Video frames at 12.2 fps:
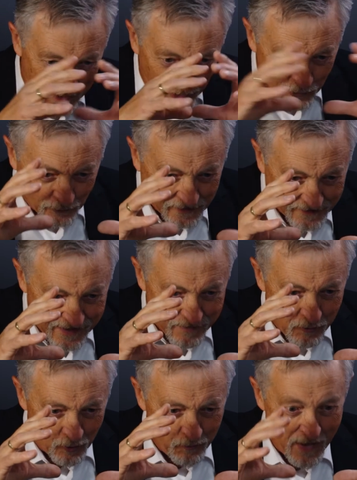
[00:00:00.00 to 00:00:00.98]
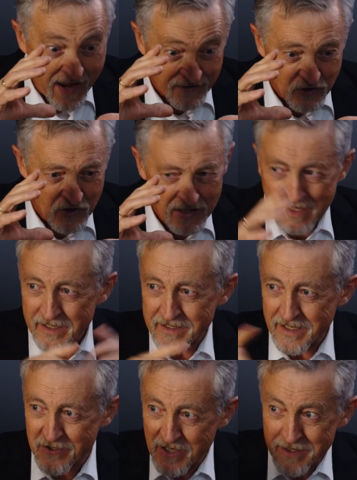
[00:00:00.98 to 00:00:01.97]
looked at their small patch and
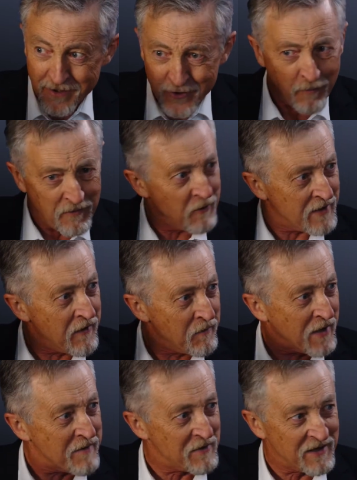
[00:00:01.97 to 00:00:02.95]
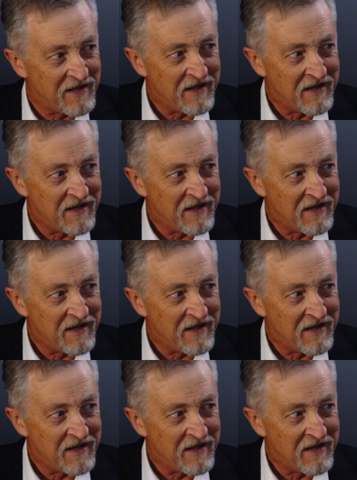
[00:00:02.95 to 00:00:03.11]
said, Jesus, stop those other people.